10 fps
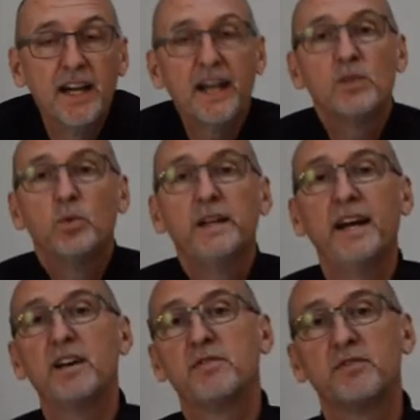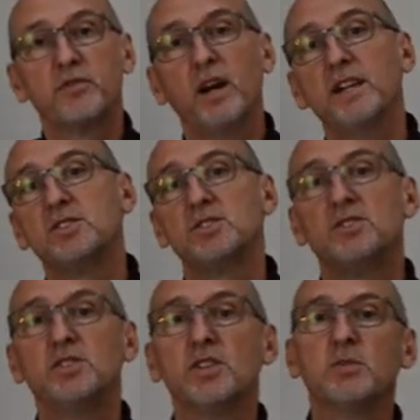And we have French,
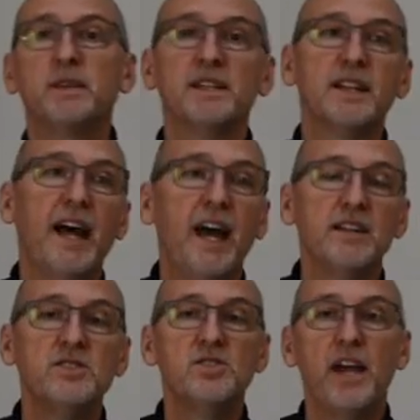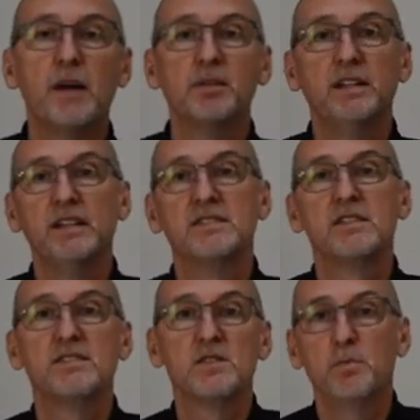German, Latin, Japanese,
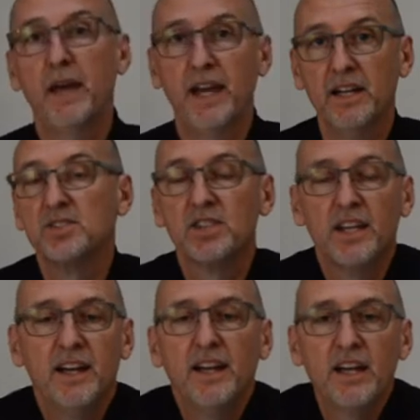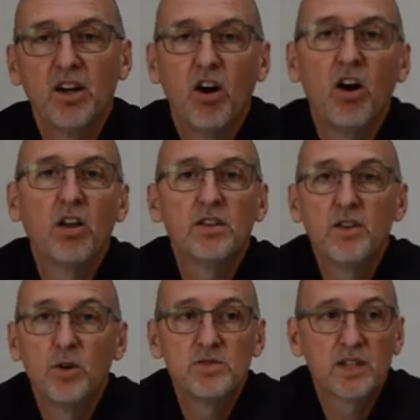and Spanish. And all of
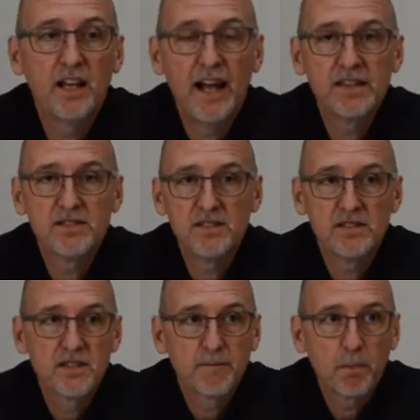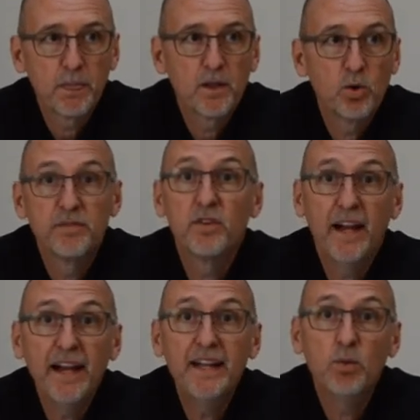those classes, or for
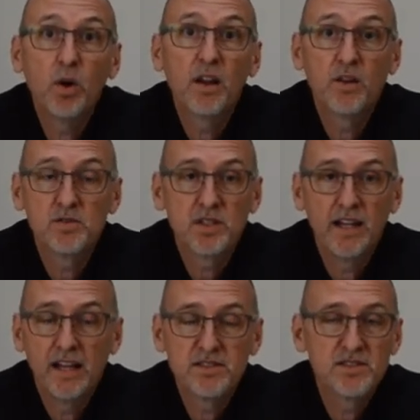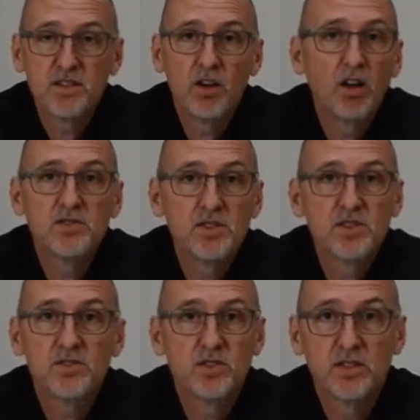any one of those classes, they're all just
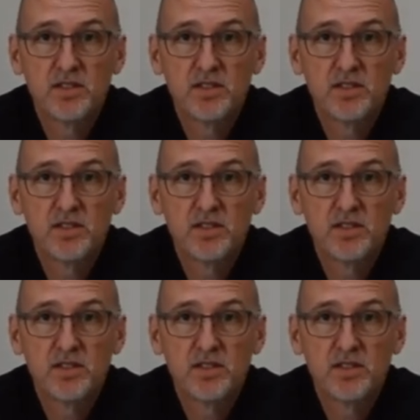as good as